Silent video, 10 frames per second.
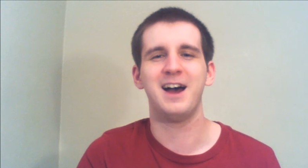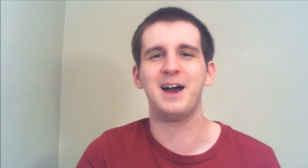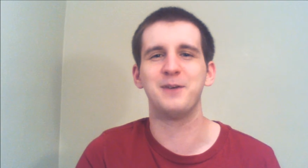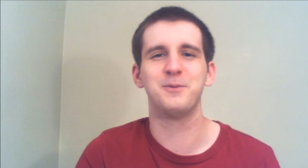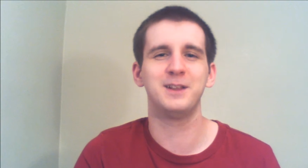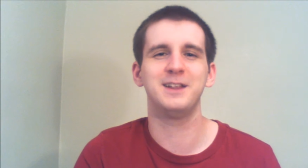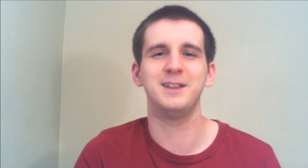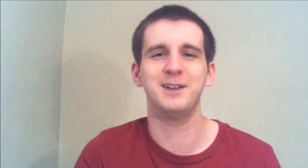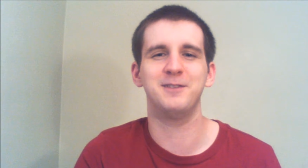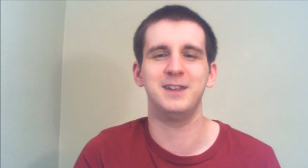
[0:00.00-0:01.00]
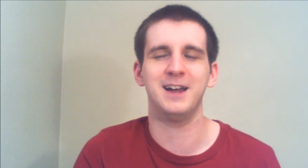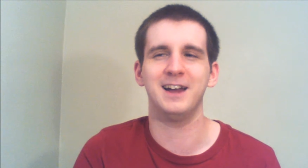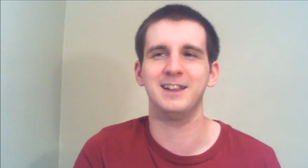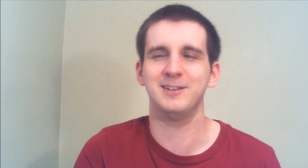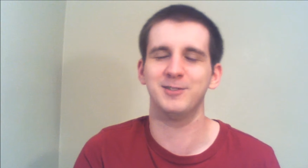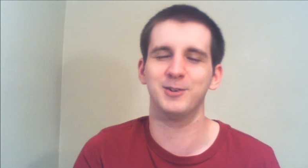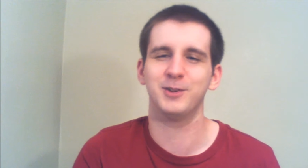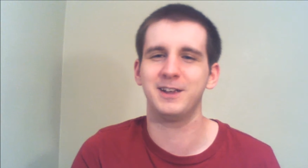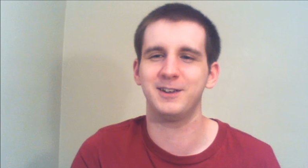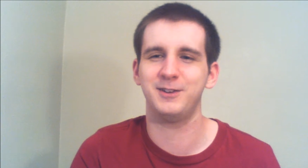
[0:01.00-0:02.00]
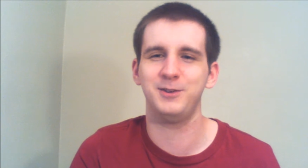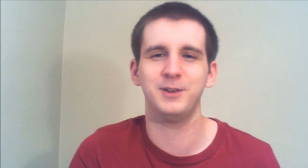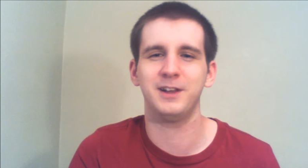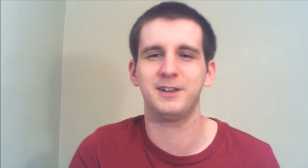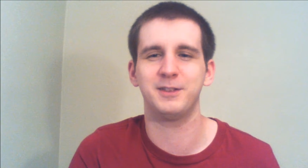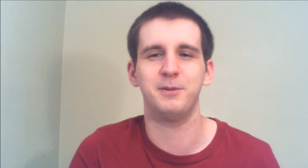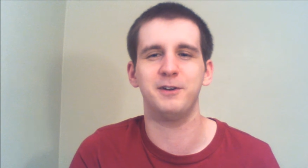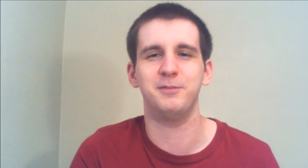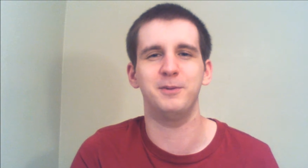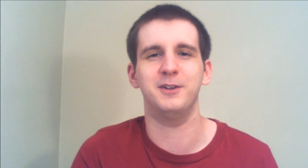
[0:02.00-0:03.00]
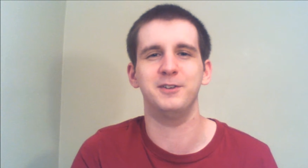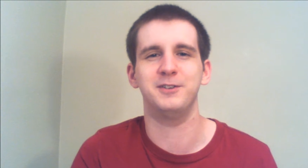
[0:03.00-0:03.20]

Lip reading: I really love the Eyeleaves. They're like cute like the puffballs,